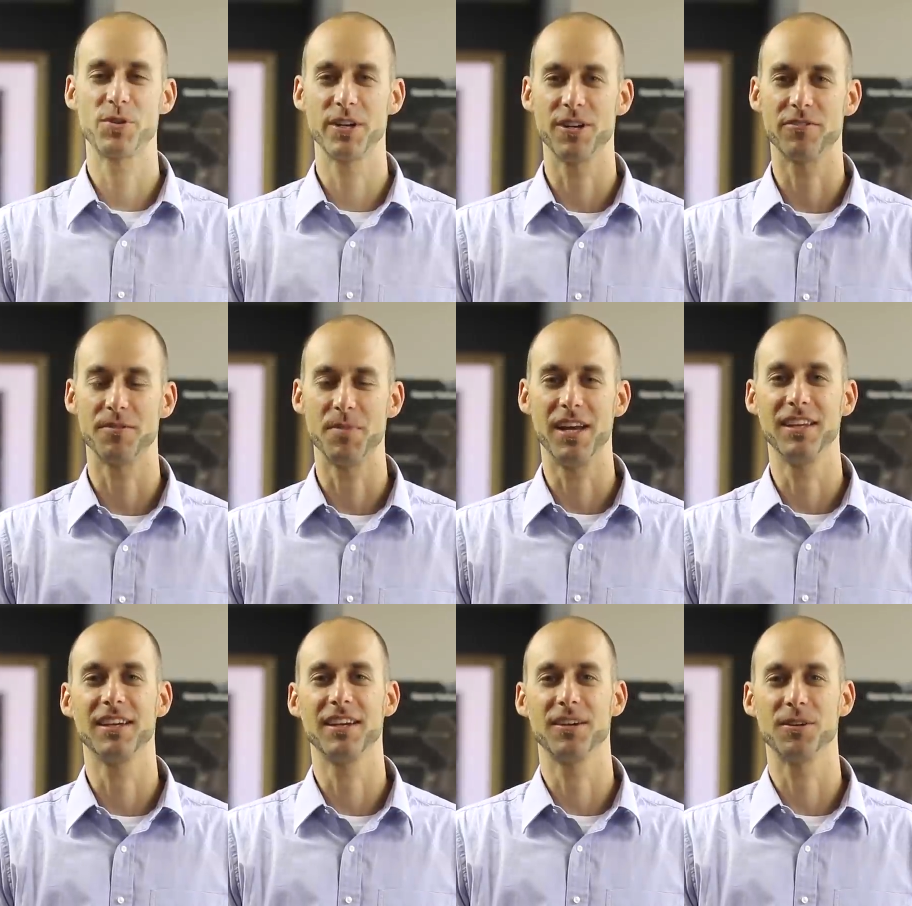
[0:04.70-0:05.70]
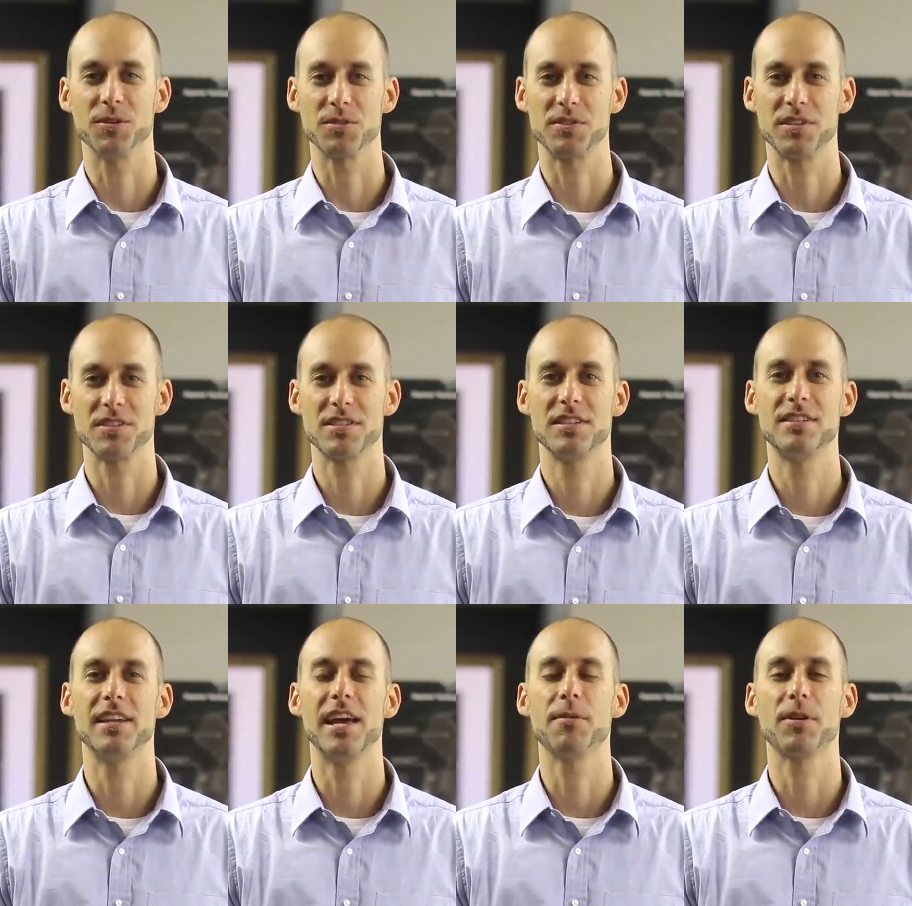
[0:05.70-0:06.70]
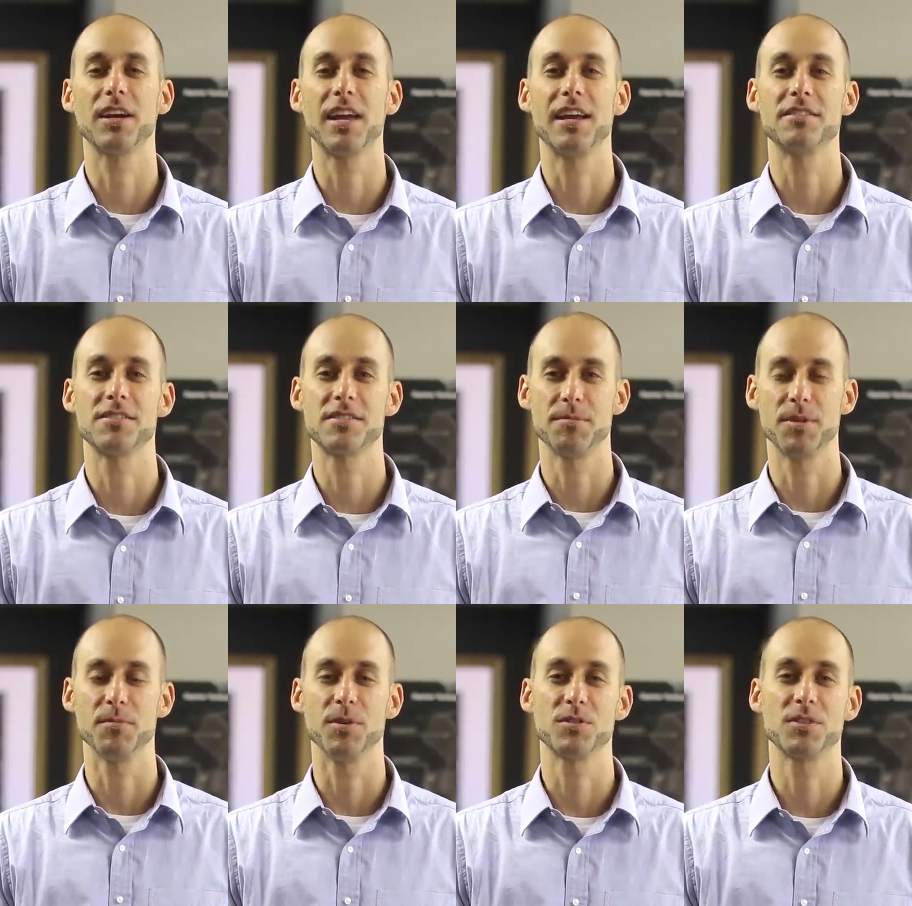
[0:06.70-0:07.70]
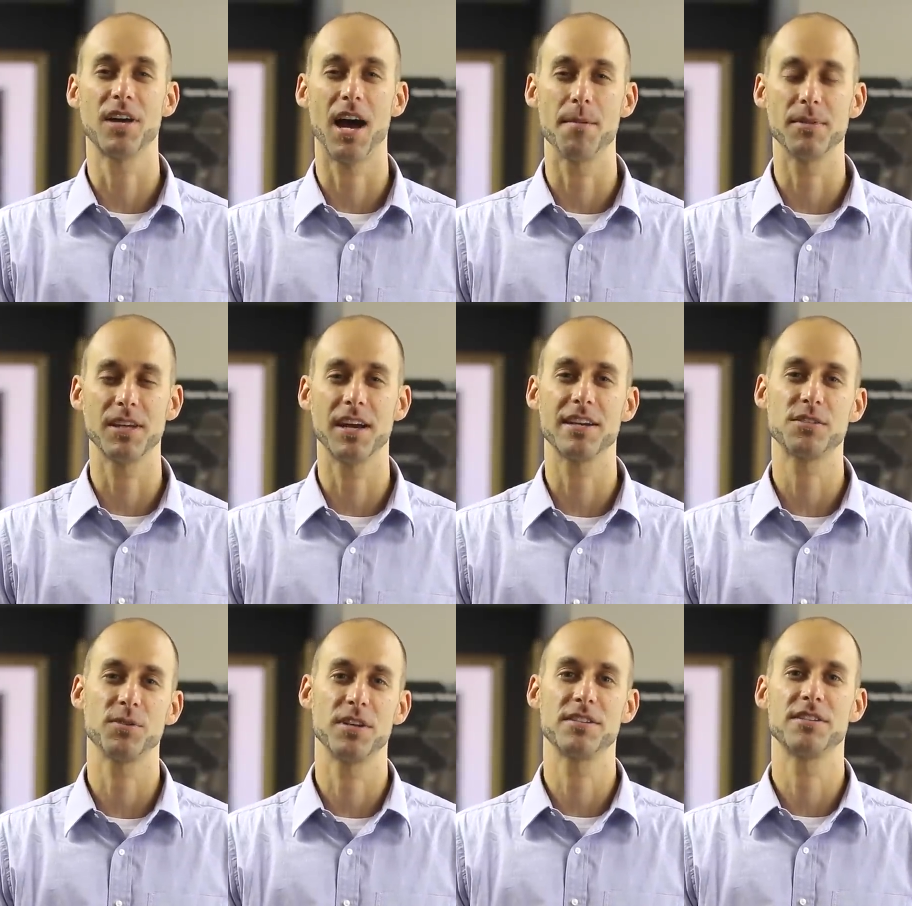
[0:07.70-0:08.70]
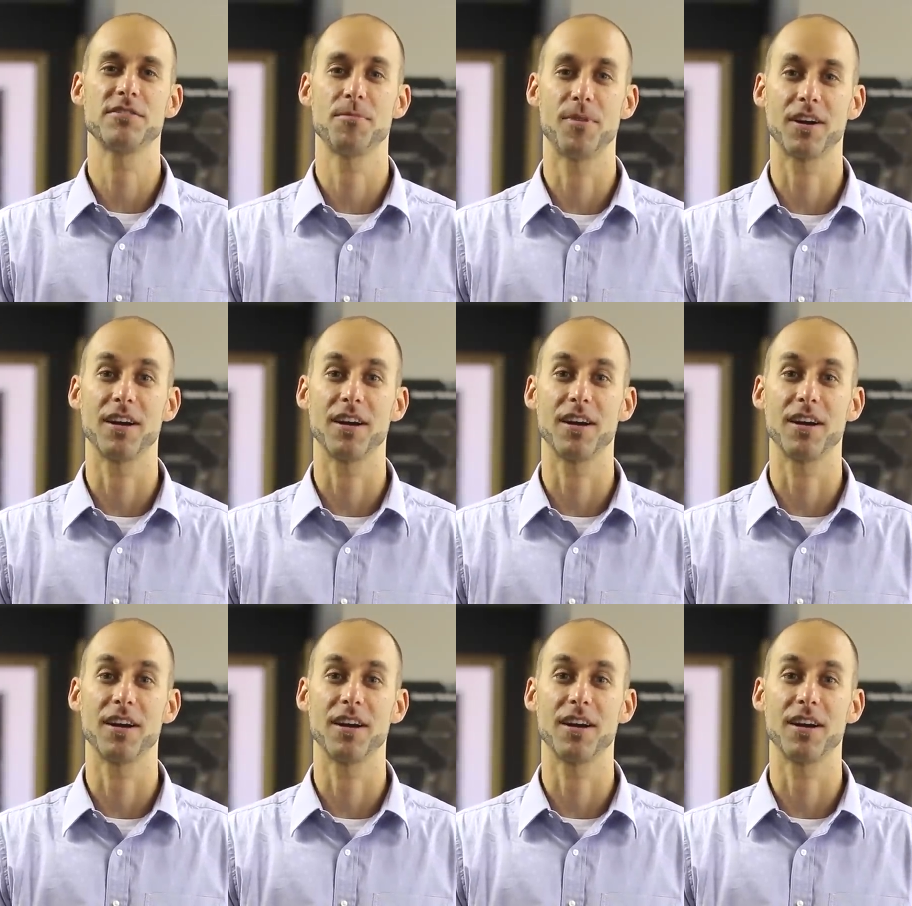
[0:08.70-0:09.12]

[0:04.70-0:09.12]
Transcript: Treto from Alien Gear Holsters. Today we're going to answer some of the most commonly asked questions from our